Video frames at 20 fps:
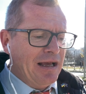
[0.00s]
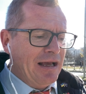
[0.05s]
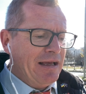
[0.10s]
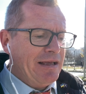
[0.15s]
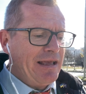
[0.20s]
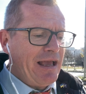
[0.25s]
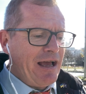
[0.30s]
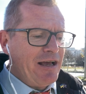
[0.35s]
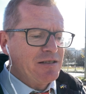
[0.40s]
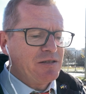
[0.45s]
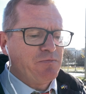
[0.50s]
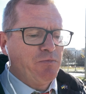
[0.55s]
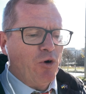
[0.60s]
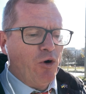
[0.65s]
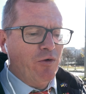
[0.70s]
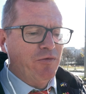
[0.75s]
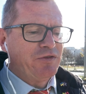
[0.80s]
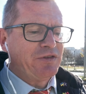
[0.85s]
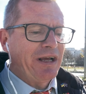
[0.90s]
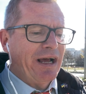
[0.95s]
Yes,
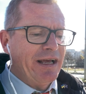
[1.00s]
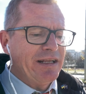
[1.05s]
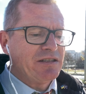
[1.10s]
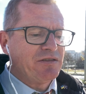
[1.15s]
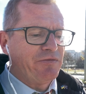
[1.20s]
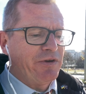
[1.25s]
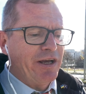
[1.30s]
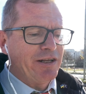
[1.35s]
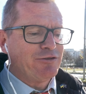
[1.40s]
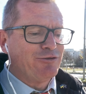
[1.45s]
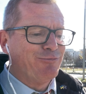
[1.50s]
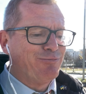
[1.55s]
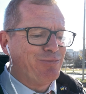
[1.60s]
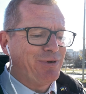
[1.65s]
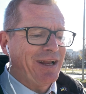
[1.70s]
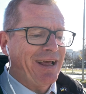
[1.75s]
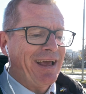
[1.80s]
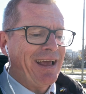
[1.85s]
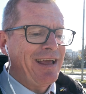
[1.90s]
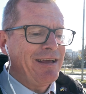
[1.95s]
both sides were to
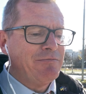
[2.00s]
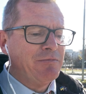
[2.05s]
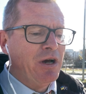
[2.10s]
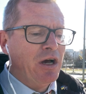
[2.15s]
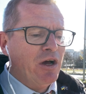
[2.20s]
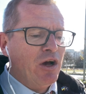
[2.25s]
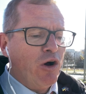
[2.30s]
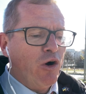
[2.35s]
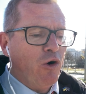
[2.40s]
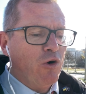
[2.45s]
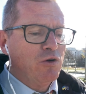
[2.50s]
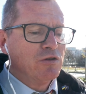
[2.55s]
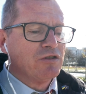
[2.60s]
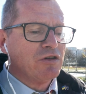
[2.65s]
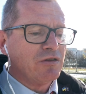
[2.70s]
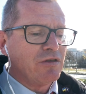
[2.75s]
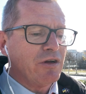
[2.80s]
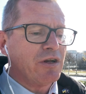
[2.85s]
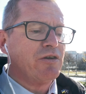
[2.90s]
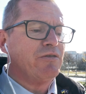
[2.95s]
blame, also
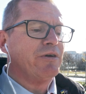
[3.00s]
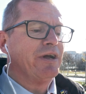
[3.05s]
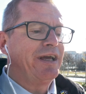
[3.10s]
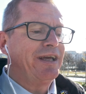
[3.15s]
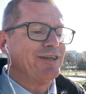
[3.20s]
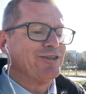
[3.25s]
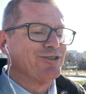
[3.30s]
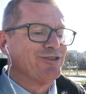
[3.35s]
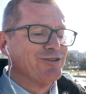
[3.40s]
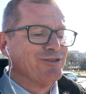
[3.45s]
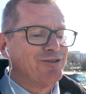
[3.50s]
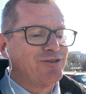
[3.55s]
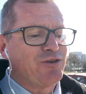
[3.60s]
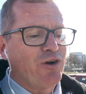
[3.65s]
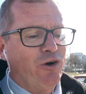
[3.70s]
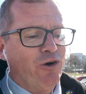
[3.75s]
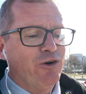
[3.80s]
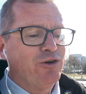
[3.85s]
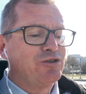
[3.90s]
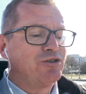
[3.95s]
the Croatians,
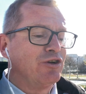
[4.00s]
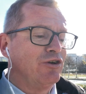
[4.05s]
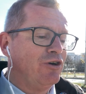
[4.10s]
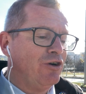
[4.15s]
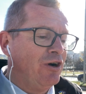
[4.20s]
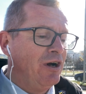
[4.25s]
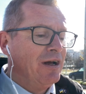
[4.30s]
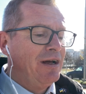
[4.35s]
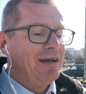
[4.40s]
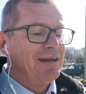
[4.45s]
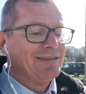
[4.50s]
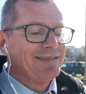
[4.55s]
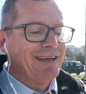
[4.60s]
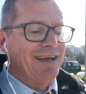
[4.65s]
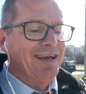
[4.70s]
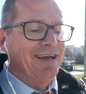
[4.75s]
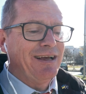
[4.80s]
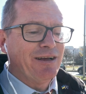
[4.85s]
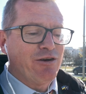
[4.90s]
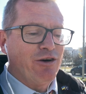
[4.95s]
also
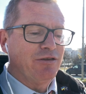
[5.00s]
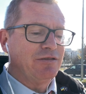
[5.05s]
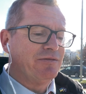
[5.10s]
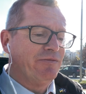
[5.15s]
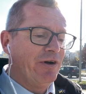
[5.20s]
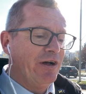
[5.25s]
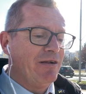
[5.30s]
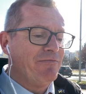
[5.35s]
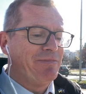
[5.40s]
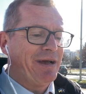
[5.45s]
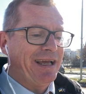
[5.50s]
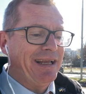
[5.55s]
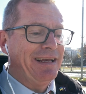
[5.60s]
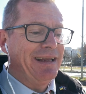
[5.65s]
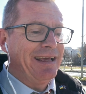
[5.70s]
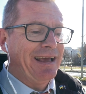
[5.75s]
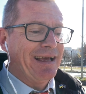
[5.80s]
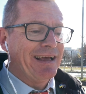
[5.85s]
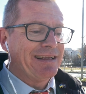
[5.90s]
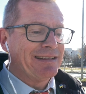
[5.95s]
the Kosovo
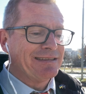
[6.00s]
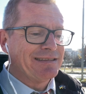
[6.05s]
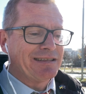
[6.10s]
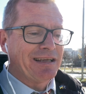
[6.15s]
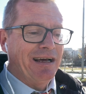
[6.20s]
Albanians.